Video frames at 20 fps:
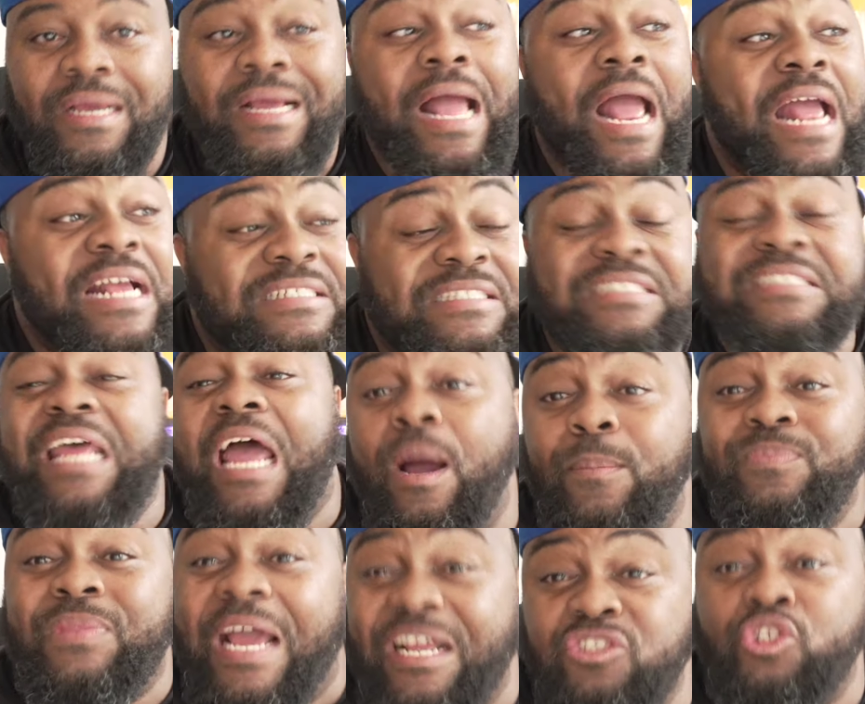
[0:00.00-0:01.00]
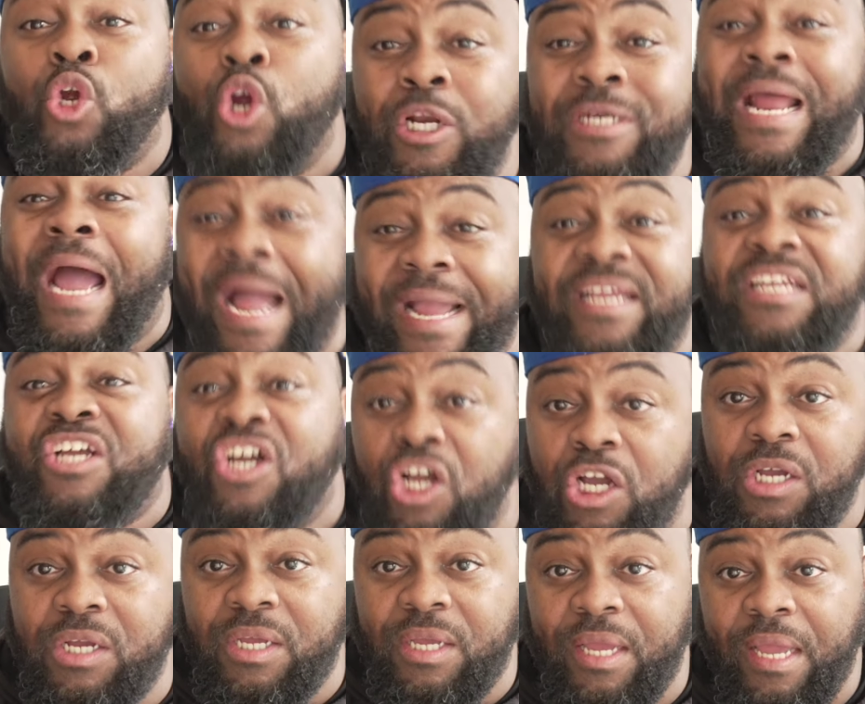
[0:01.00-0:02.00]
Except that you're not
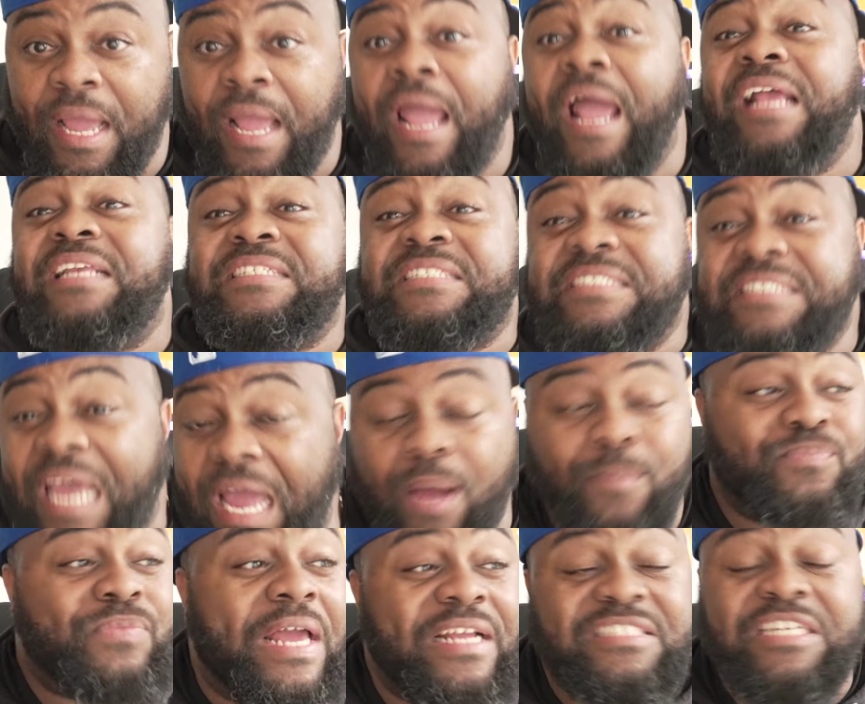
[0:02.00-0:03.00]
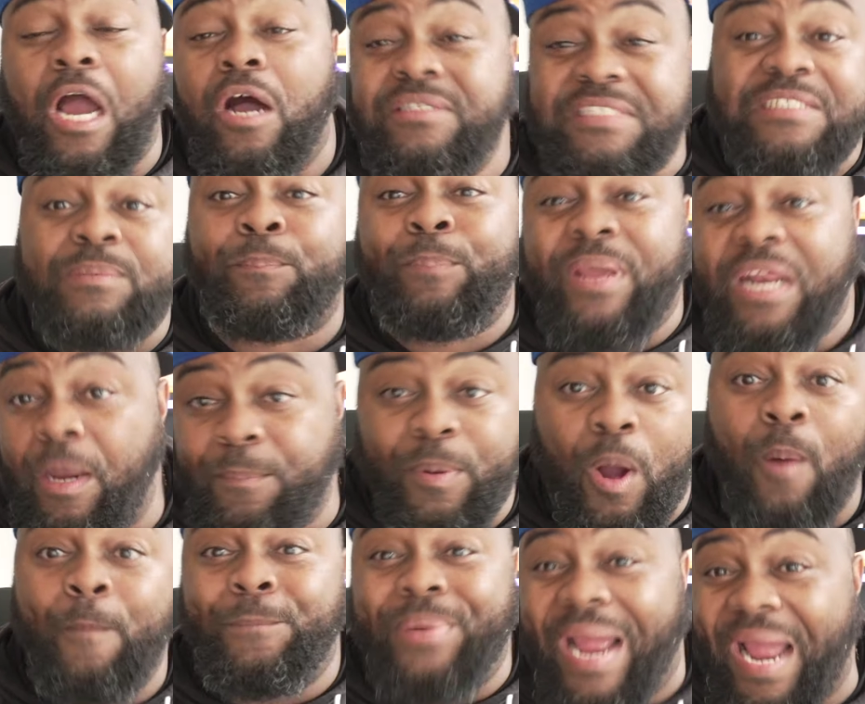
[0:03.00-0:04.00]
good. Except that y'all just beat up
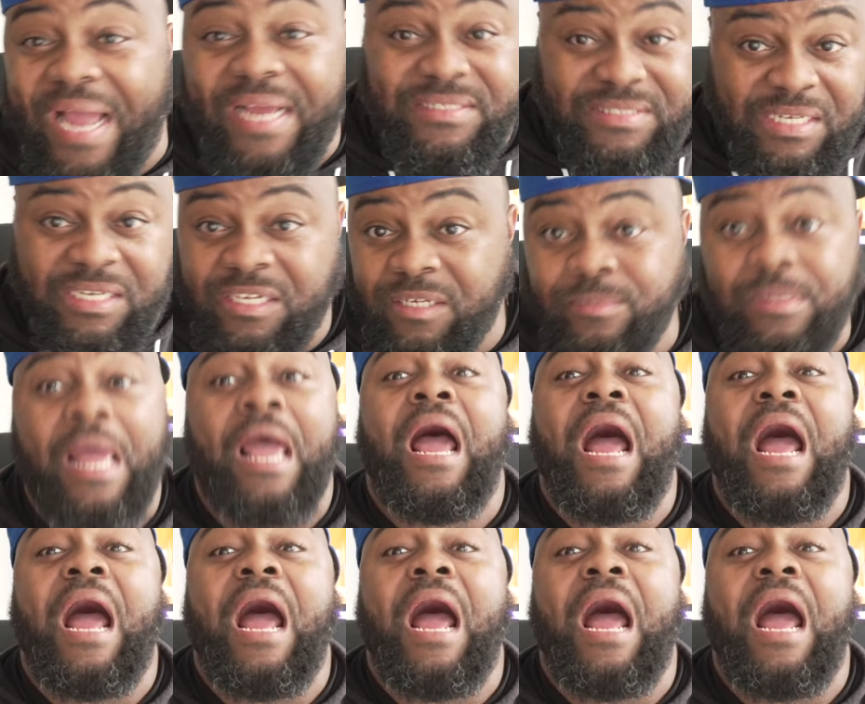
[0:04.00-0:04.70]
on bad teams.